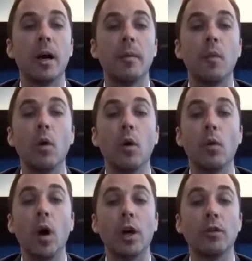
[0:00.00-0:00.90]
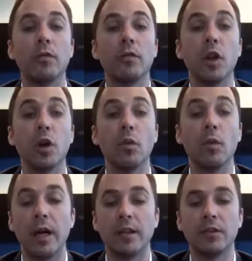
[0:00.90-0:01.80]
or water flow
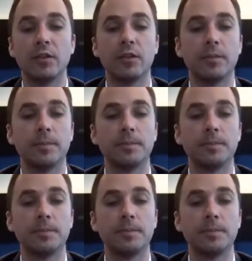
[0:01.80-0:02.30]
rights.